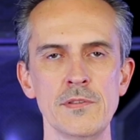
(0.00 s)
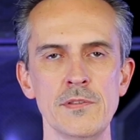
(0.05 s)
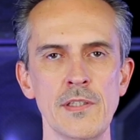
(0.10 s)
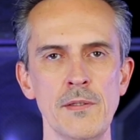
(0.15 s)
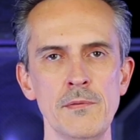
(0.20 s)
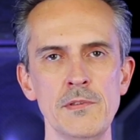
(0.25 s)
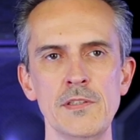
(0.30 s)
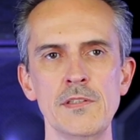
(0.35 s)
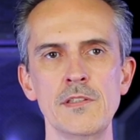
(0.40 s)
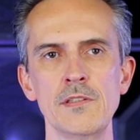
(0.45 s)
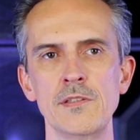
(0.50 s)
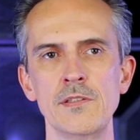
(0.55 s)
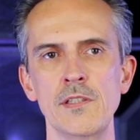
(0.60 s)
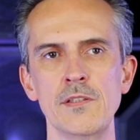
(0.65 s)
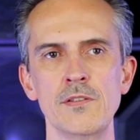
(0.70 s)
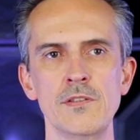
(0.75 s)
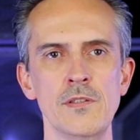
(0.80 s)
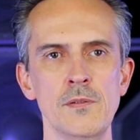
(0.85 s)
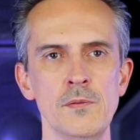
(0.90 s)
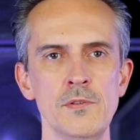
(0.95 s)
So that was a
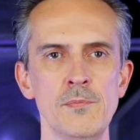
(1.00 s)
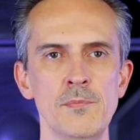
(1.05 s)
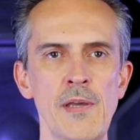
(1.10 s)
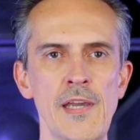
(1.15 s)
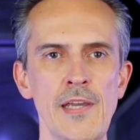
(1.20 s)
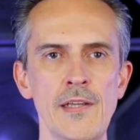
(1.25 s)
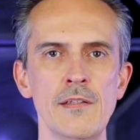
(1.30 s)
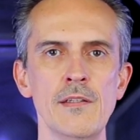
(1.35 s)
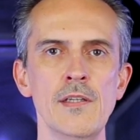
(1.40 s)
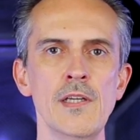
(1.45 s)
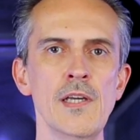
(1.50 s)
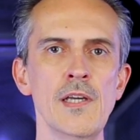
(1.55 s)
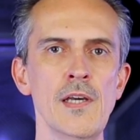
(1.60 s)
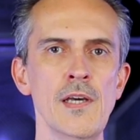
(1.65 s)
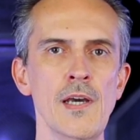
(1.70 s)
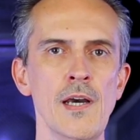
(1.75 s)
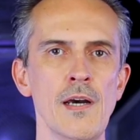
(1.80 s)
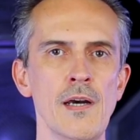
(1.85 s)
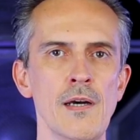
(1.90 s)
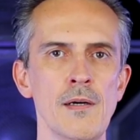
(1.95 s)
decision that was made
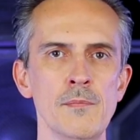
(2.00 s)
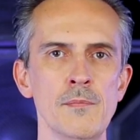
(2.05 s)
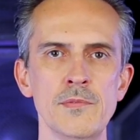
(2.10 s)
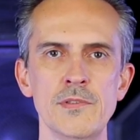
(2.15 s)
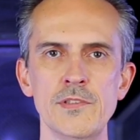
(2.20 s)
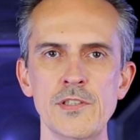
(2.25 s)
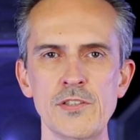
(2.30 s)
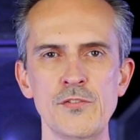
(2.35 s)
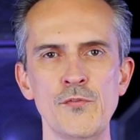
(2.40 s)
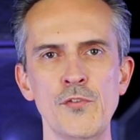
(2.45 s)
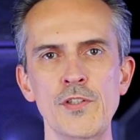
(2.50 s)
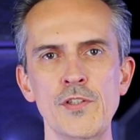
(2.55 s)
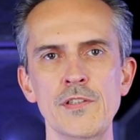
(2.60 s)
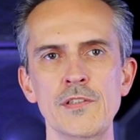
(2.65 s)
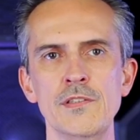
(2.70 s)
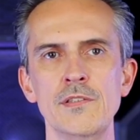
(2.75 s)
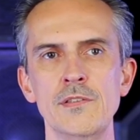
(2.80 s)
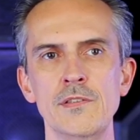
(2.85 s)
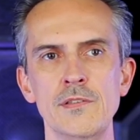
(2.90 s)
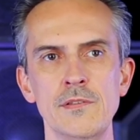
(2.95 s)
um, just for
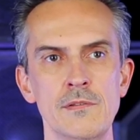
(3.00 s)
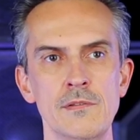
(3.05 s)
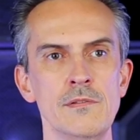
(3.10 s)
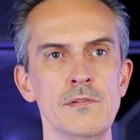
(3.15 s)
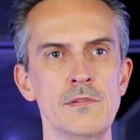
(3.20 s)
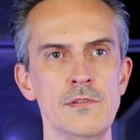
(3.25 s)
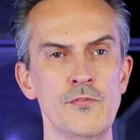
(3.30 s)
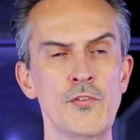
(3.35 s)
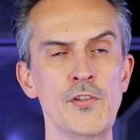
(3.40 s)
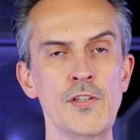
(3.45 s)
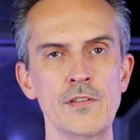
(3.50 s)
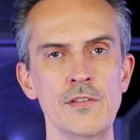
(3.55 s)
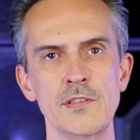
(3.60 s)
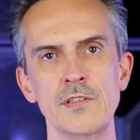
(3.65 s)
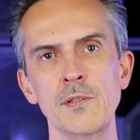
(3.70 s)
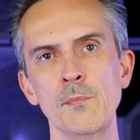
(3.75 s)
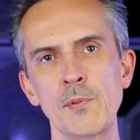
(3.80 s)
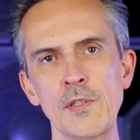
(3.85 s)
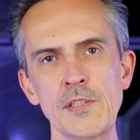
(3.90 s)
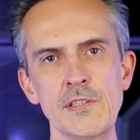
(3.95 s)
this, for the
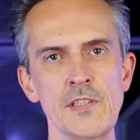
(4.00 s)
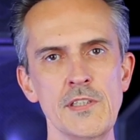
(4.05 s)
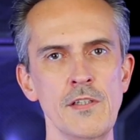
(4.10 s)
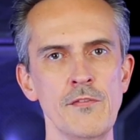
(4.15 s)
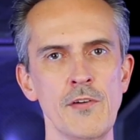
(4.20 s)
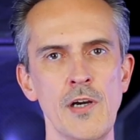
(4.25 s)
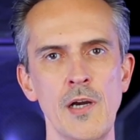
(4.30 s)
simplicity of